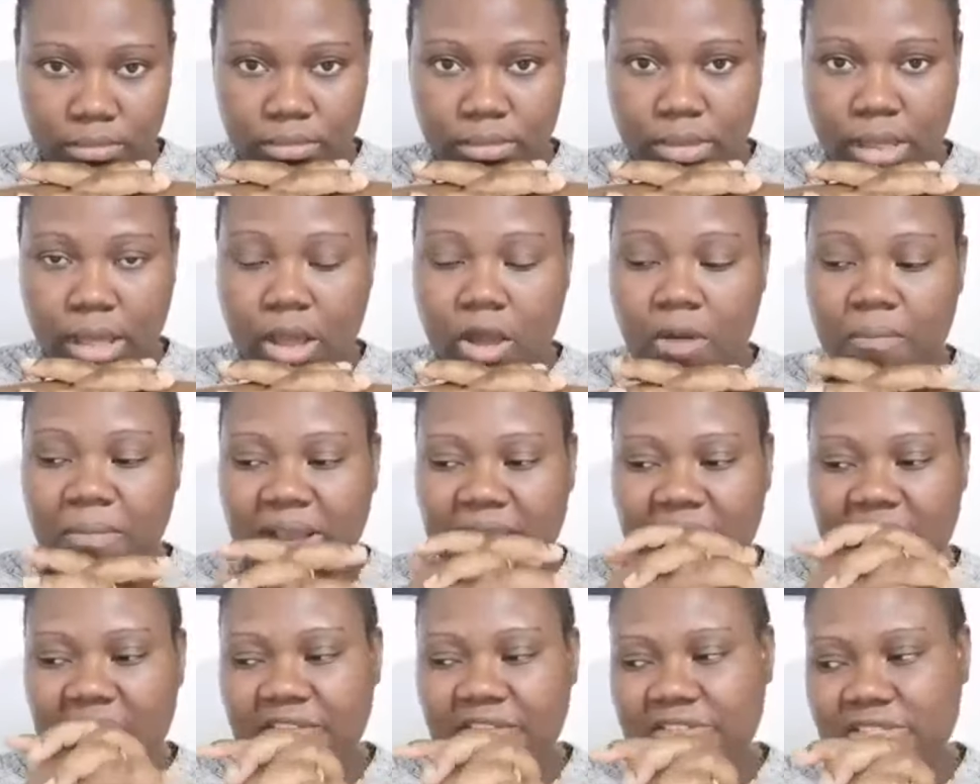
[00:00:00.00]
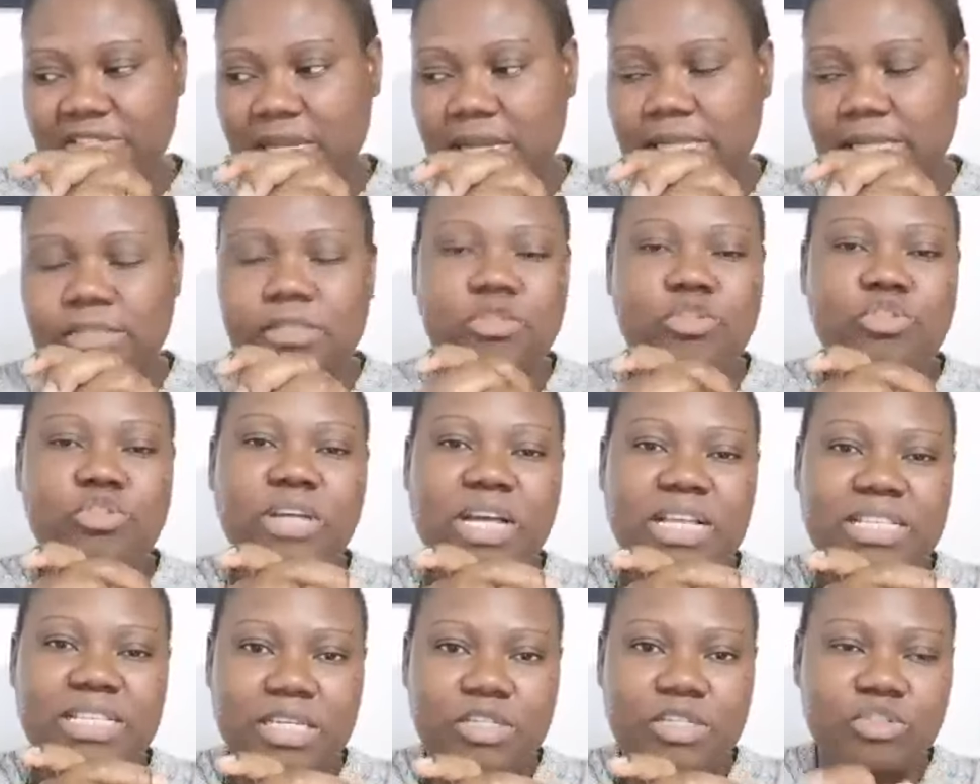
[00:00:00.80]
how my life starts. Did you
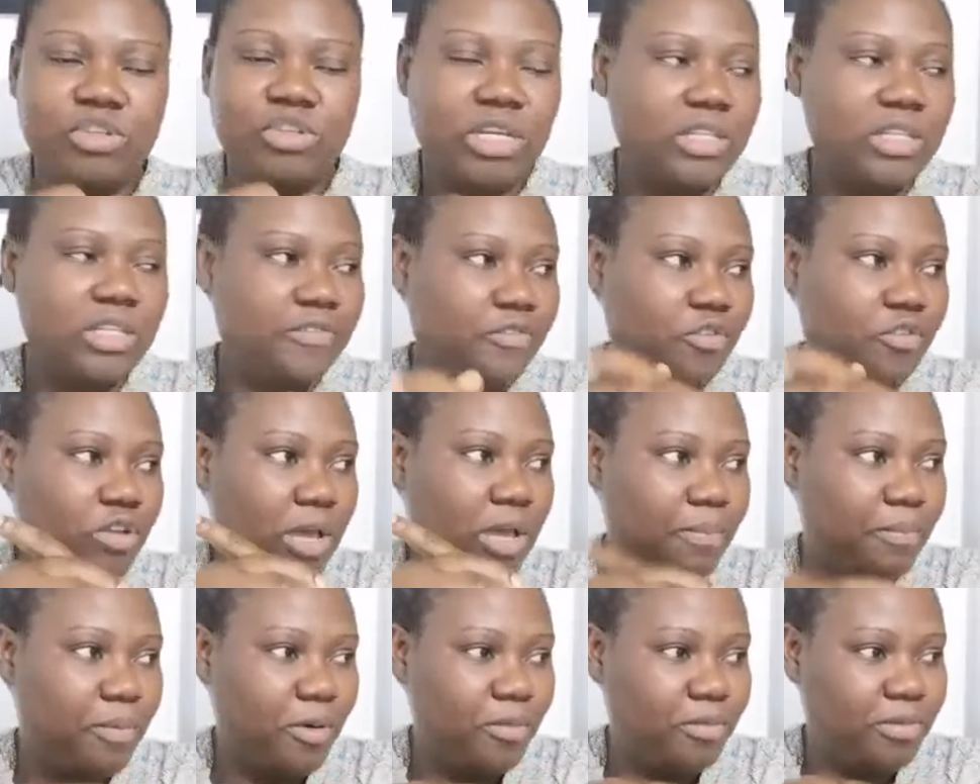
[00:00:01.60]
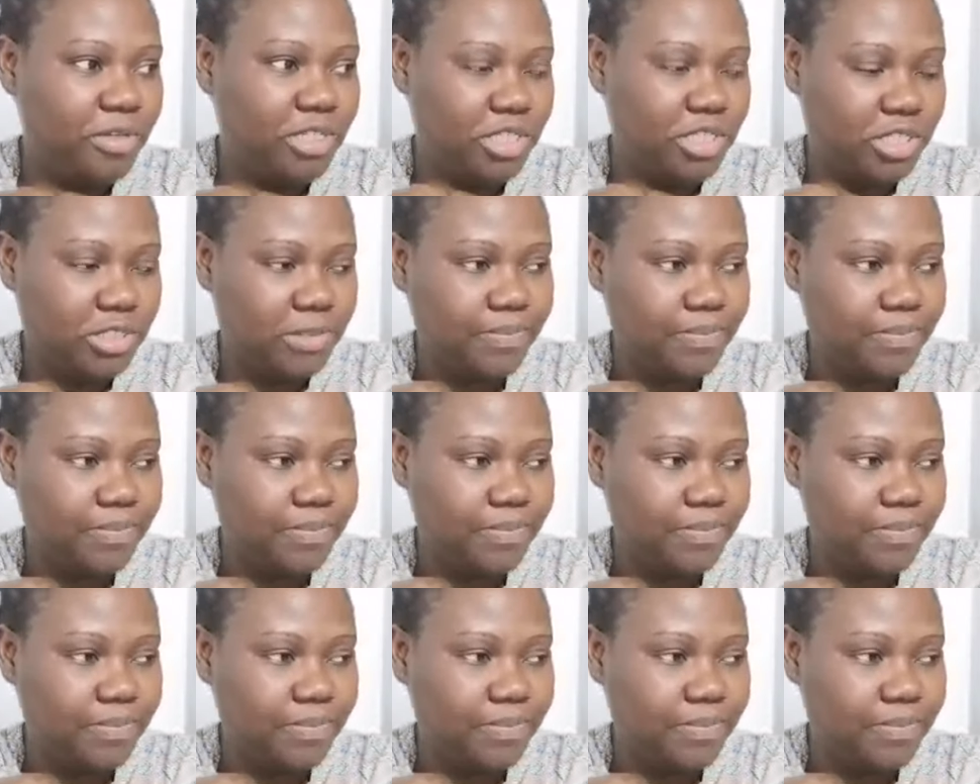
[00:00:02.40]
guys enjoy the video I published